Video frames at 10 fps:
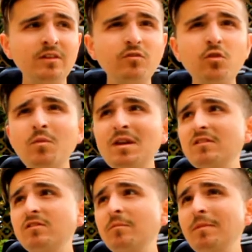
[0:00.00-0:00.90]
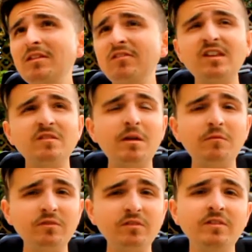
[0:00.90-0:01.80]
Two weeks compared to six
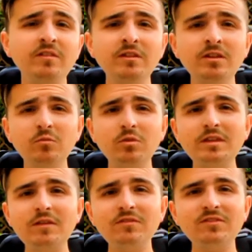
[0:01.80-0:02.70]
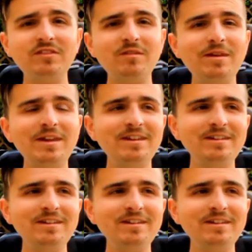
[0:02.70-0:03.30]
months. What difference does it make?